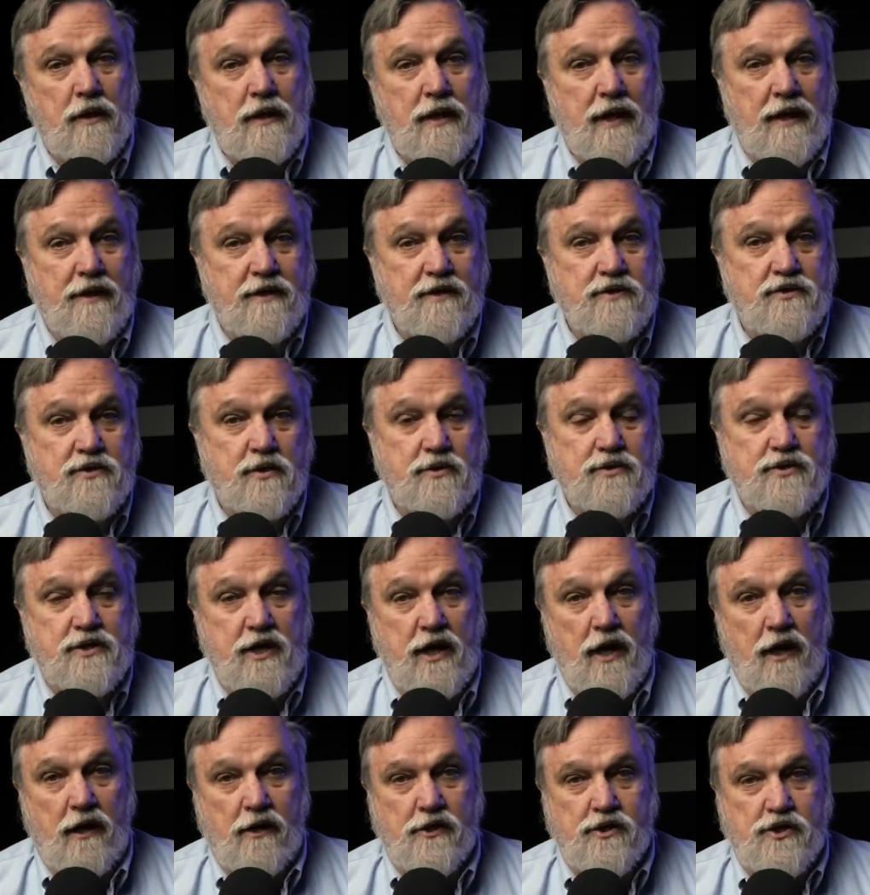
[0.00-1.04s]
and the
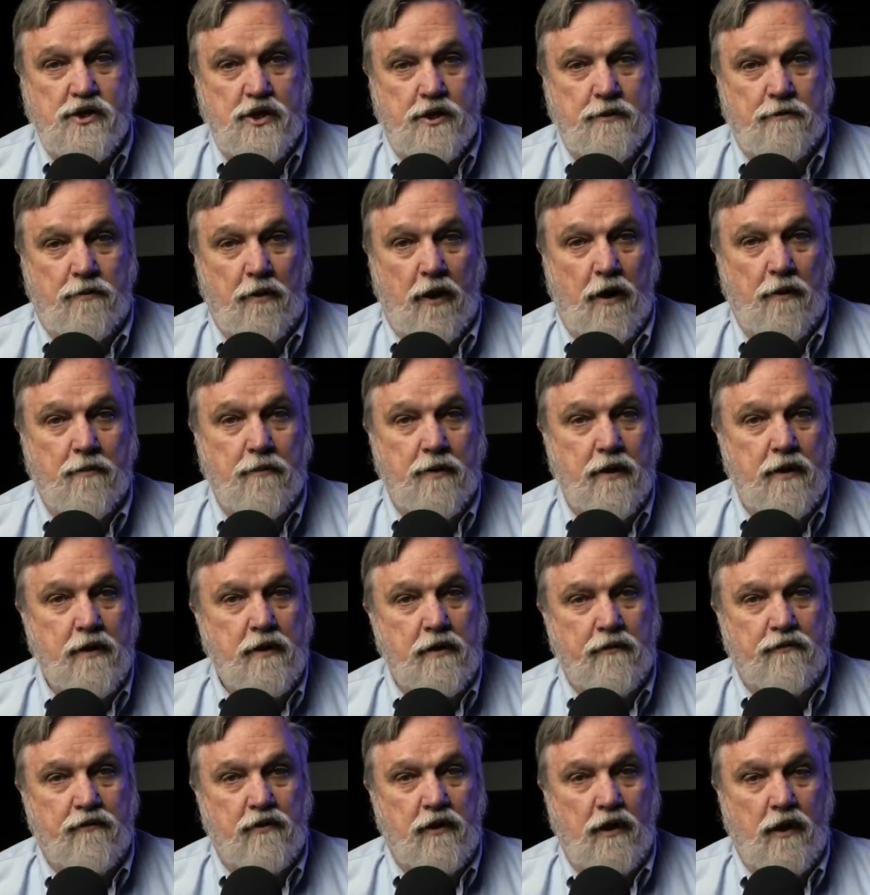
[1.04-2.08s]
Sociology Department
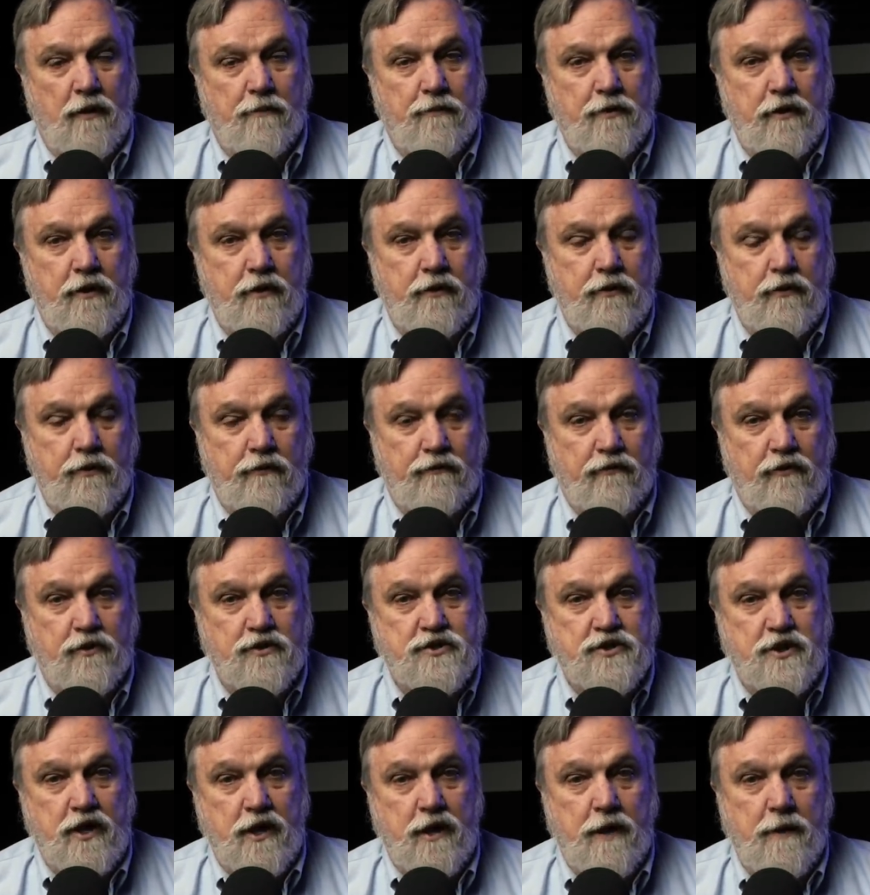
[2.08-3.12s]
of Columbia
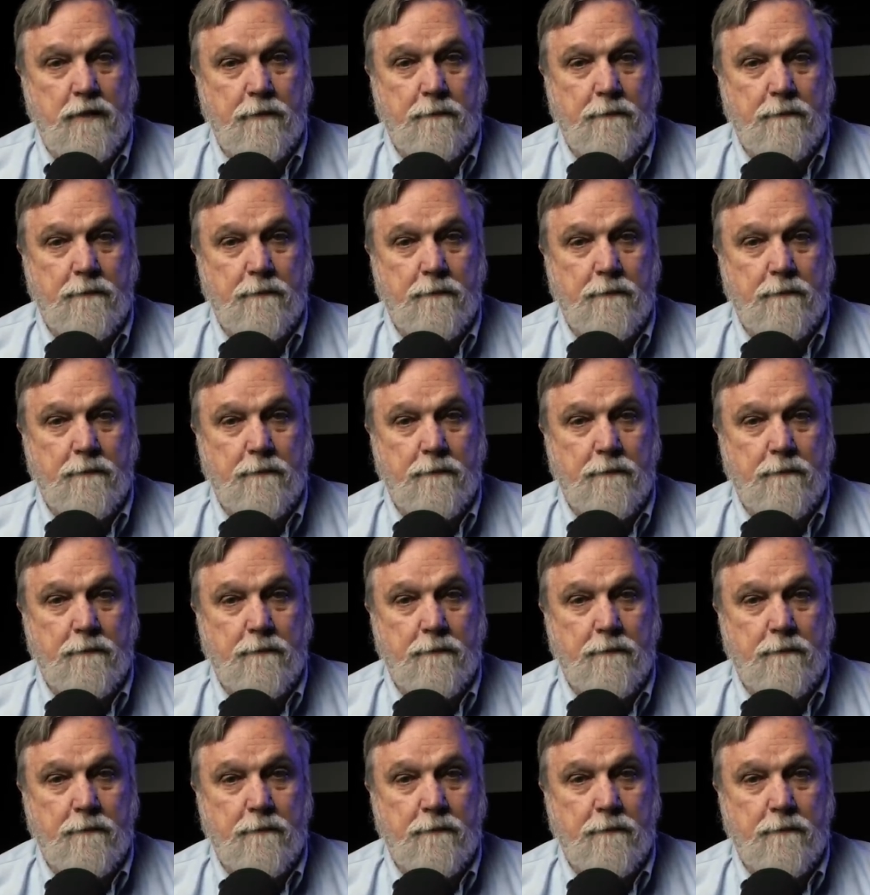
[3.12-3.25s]
University.